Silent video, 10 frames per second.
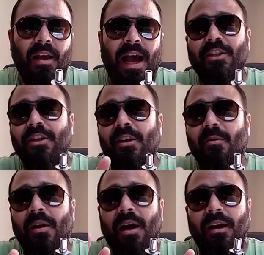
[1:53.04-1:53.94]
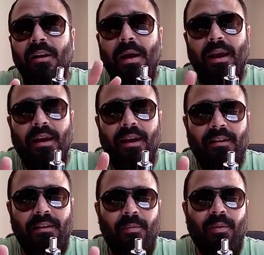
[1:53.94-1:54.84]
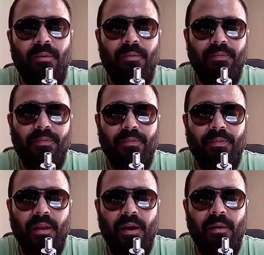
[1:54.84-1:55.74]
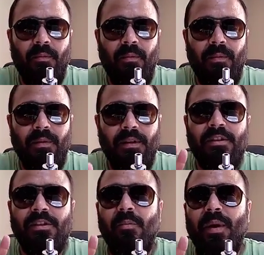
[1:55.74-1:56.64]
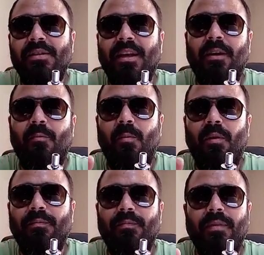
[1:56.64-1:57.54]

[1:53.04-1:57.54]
actually, you know what? I'm going to make it a double. So basically, what